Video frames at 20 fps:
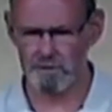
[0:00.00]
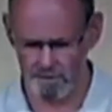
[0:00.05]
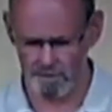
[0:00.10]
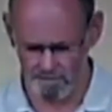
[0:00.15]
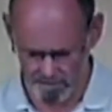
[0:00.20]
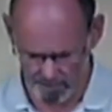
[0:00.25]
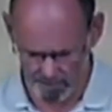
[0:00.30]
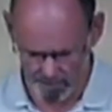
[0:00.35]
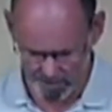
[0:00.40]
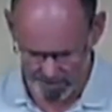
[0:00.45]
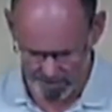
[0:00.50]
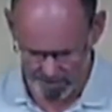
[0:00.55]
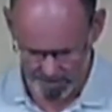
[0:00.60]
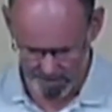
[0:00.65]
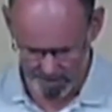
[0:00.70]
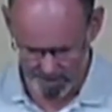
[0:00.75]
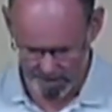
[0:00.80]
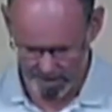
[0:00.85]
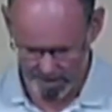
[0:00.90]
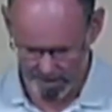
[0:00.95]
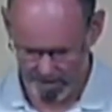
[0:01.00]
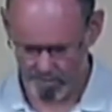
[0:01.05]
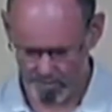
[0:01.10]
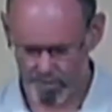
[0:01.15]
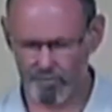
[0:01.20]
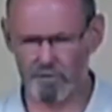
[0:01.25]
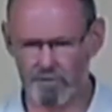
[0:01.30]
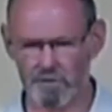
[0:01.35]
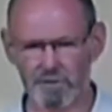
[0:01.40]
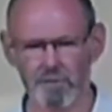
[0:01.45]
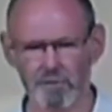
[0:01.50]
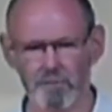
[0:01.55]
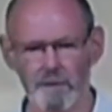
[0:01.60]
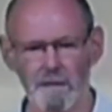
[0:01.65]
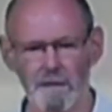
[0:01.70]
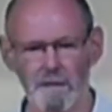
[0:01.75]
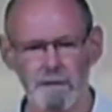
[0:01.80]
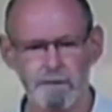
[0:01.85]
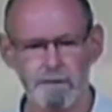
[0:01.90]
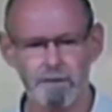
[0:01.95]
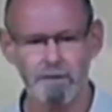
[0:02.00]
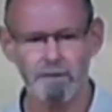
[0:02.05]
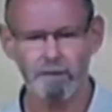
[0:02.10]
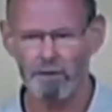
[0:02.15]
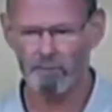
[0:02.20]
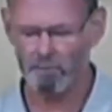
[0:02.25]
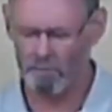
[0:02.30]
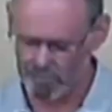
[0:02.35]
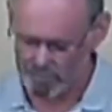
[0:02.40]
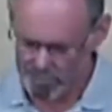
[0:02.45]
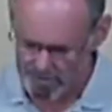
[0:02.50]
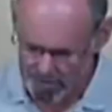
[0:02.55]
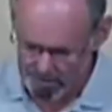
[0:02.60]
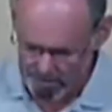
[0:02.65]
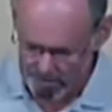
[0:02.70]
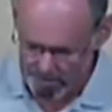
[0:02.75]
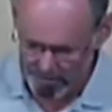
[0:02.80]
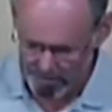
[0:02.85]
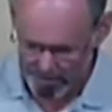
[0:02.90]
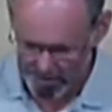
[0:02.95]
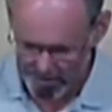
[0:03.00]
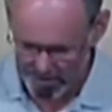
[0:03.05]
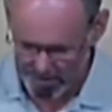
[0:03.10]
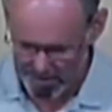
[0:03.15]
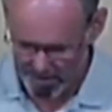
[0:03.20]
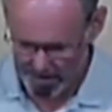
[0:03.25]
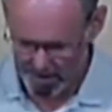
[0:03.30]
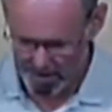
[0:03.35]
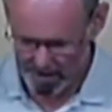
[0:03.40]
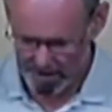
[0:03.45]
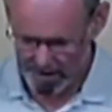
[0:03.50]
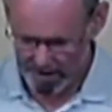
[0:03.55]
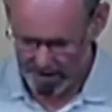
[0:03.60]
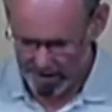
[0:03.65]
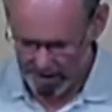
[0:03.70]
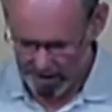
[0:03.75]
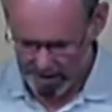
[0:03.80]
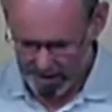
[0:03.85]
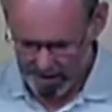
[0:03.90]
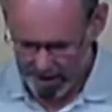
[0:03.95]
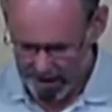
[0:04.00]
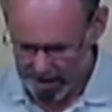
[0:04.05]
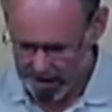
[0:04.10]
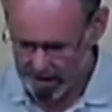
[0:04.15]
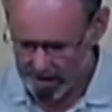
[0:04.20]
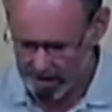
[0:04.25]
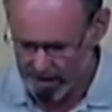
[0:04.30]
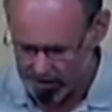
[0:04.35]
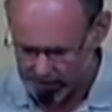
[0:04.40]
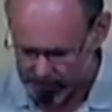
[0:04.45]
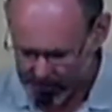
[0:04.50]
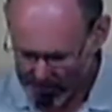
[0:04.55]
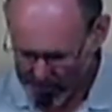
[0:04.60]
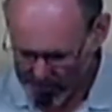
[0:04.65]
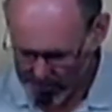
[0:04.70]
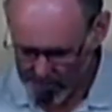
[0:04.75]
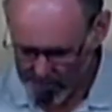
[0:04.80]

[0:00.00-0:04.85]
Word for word: doing this with respect and with gentleness and love, of